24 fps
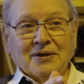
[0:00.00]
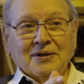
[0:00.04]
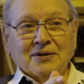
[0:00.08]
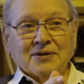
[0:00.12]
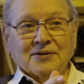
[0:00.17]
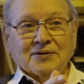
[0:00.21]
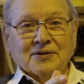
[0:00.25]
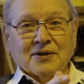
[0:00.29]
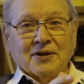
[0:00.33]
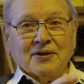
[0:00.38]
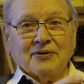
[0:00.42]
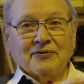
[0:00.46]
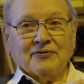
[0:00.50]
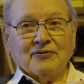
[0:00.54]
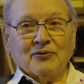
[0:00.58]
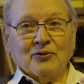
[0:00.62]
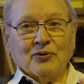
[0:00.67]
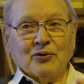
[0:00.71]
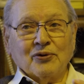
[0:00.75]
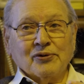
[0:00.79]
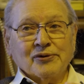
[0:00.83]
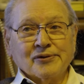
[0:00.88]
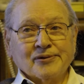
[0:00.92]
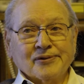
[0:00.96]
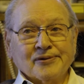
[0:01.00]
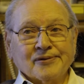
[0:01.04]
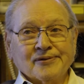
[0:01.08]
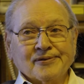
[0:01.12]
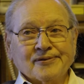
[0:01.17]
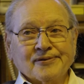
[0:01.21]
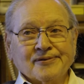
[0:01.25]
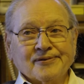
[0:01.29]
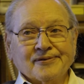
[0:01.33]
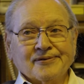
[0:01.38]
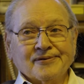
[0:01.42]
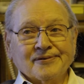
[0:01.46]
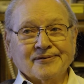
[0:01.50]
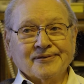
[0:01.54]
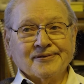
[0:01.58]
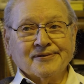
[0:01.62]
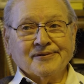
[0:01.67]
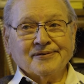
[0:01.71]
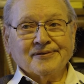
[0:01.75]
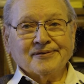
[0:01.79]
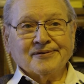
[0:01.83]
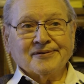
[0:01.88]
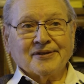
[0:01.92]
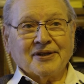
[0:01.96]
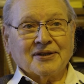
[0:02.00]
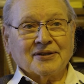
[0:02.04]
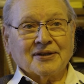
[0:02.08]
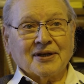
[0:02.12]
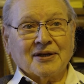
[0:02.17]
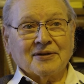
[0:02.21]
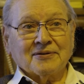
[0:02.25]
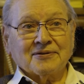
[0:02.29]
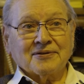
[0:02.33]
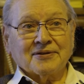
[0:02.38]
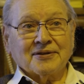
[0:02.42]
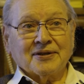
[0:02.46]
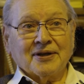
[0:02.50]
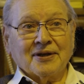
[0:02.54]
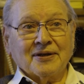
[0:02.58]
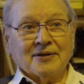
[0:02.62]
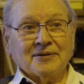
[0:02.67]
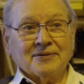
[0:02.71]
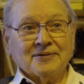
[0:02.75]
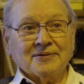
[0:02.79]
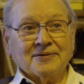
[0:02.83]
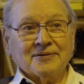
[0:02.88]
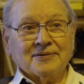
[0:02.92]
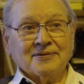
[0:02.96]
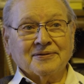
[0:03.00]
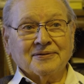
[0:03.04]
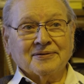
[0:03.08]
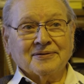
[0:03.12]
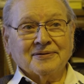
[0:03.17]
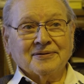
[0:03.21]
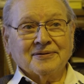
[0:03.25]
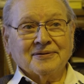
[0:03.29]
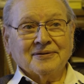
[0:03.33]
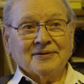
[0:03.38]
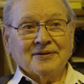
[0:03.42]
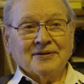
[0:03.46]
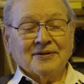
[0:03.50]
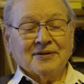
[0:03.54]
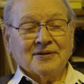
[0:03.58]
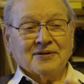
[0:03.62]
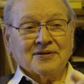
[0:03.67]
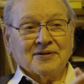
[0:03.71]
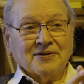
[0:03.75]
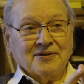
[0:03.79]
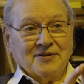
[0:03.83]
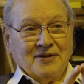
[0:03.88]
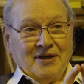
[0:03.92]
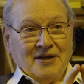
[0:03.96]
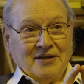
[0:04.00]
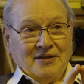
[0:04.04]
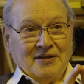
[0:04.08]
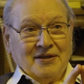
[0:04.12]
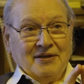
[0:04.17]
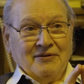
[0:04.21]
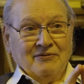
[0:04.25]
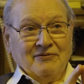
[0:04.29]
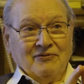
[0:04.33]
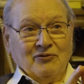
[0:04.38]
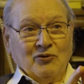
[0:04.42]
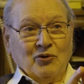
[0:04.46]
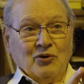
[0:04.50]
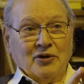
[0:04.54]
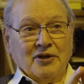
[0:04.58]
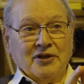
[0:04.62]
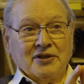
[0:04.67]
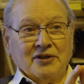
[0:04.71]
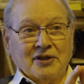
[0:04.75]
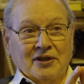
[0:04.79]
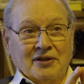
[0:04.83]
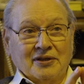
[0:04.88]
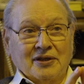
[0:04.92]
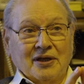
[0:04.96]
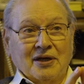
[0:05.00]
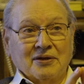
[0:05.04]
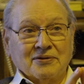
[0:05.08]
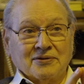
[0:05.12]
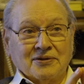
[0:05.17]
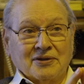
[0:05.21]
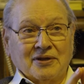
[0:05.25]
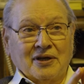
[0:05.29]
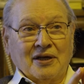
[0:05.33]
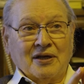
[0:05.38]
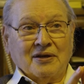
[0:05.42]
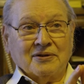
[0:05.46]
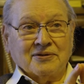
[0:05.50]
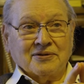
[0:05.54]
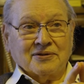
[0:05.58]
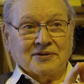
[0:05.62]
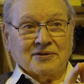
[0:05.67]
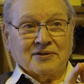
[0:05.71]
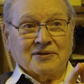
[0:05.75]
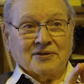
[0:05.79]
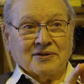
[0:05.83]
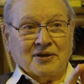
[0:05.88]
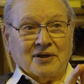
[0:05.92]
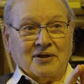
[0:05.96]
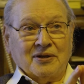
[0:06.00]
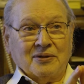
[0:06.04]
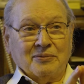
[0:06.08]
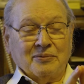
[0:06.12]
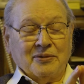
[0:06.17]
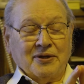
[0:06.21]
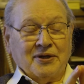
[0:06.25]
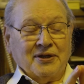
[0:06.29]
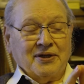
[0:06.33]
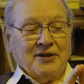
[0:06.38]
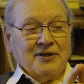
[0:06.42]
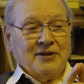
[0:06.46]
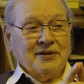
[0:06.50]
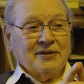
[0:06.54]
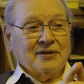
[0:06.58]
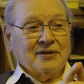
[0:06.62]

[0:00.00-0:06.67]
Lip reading: Say for $10,000? This is 1940. $10,000 is a ton of money.